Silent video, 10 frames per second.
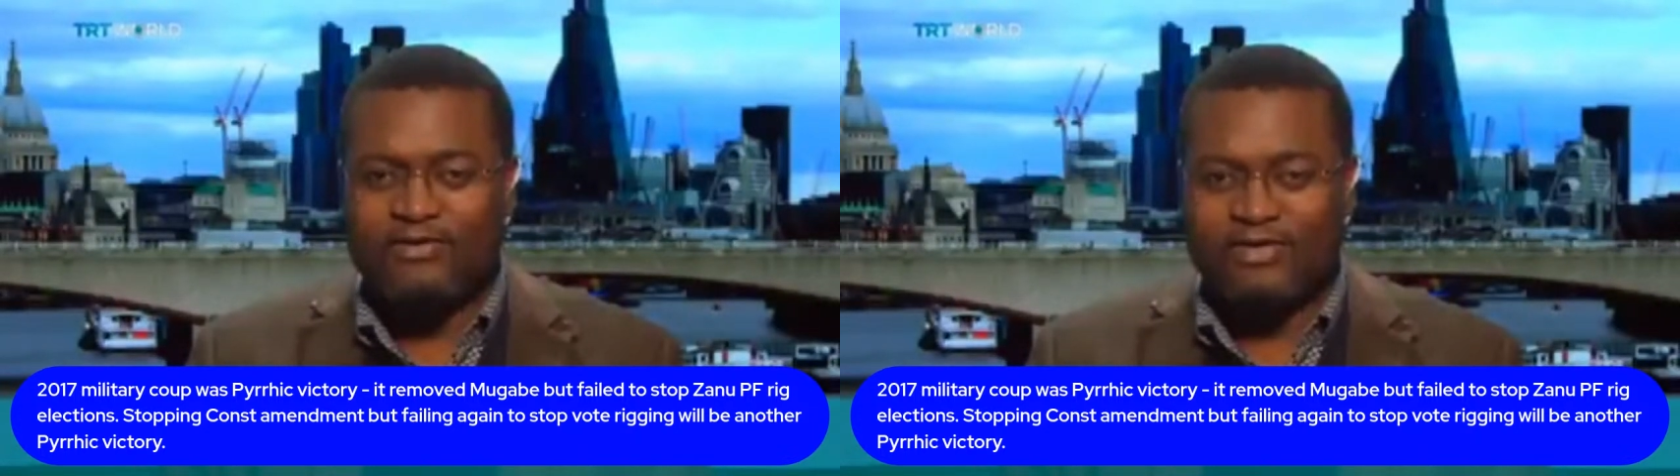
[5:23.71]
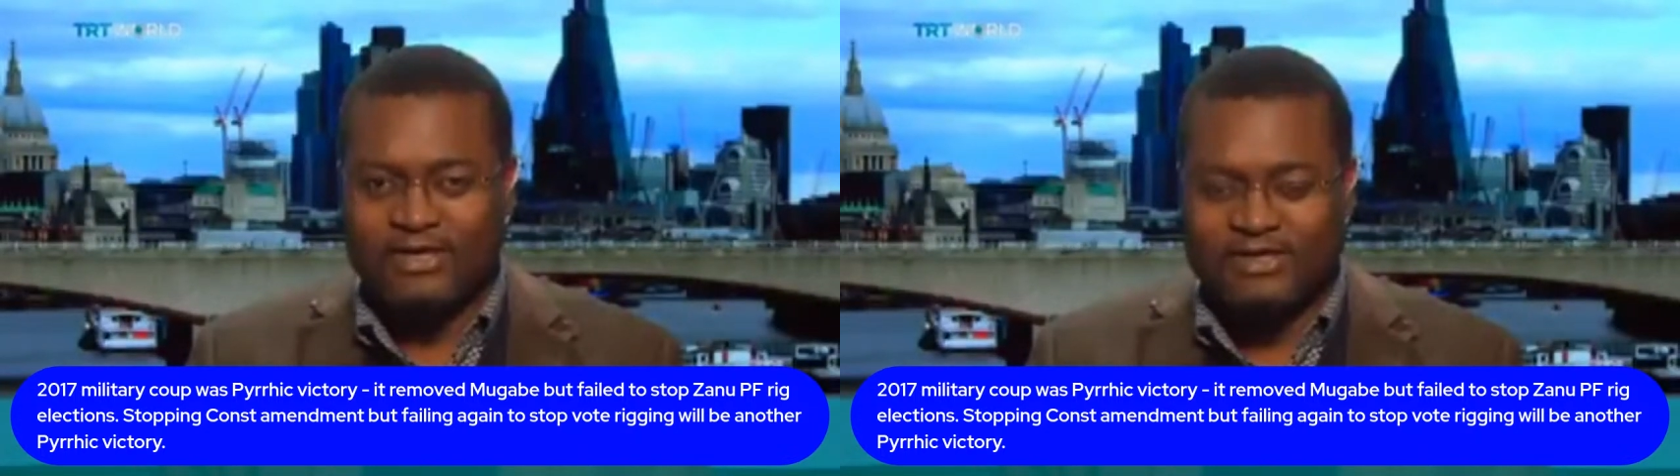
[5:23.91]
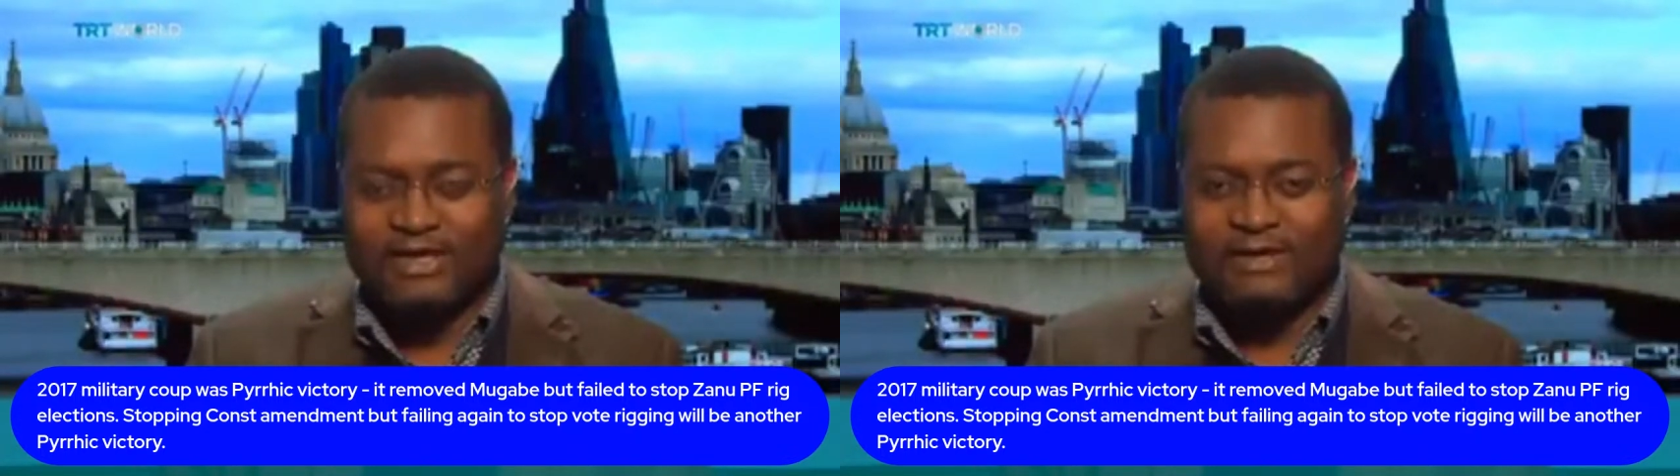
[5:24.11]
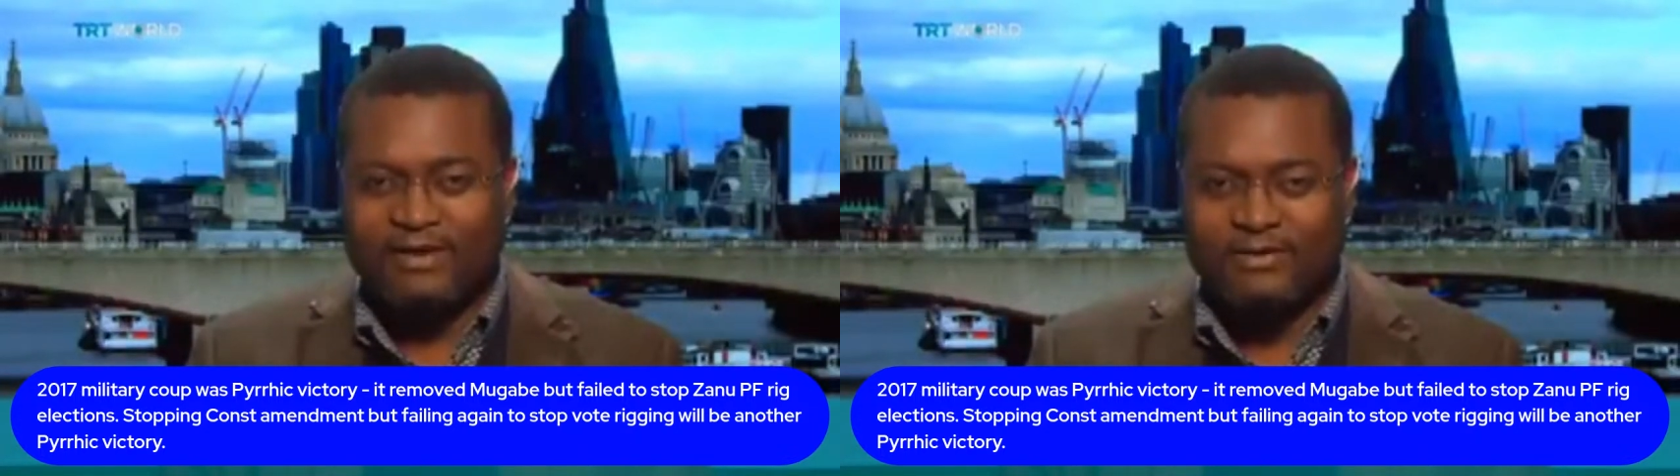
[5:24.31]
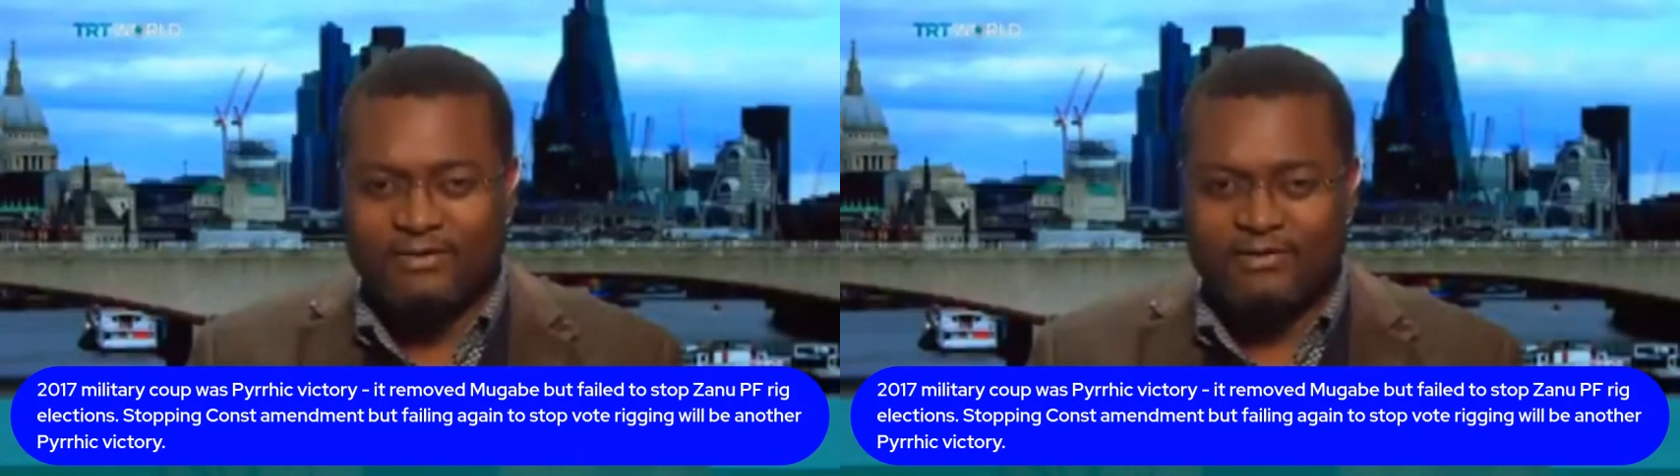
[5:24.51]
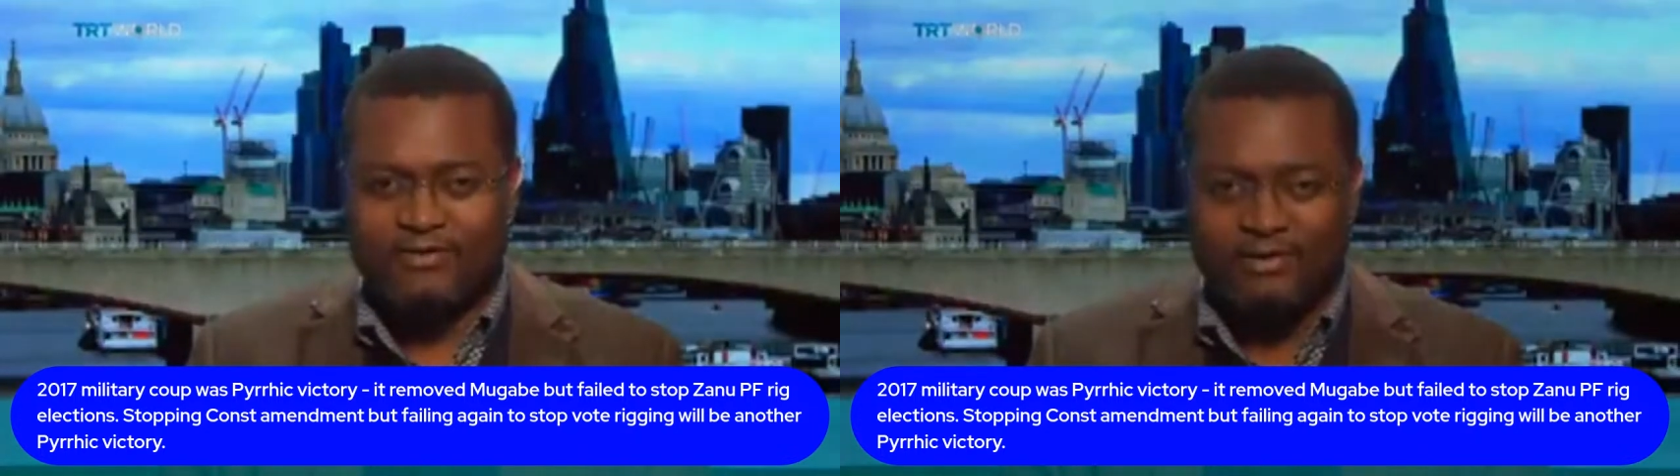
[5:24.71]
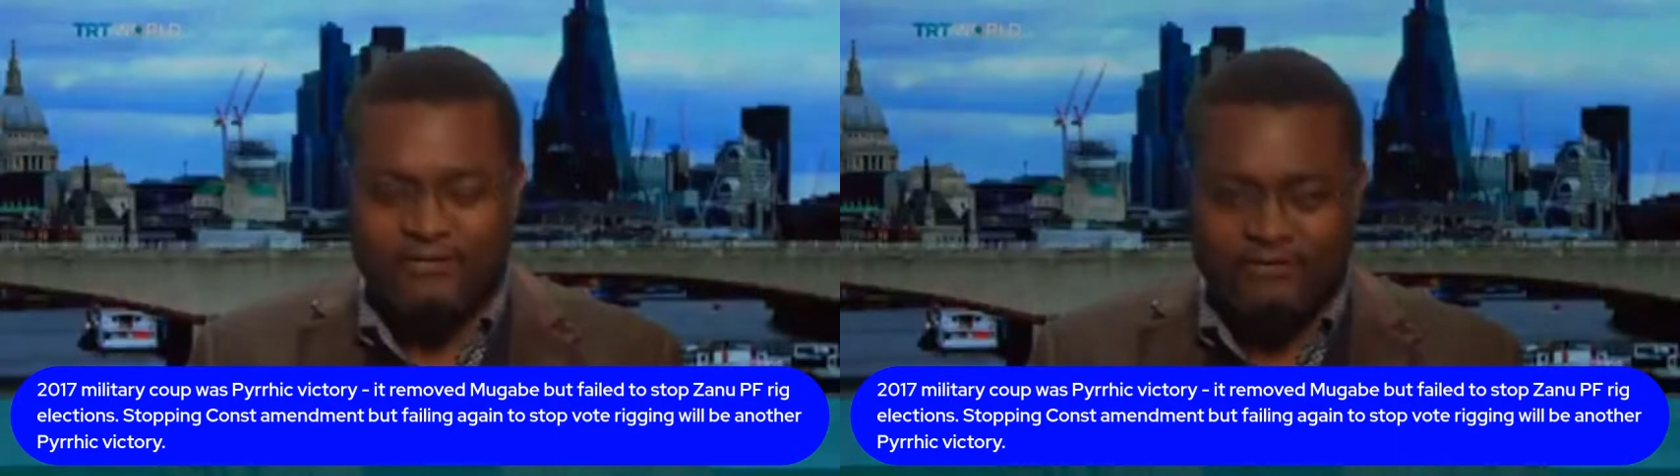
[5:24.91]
things that may go wrong in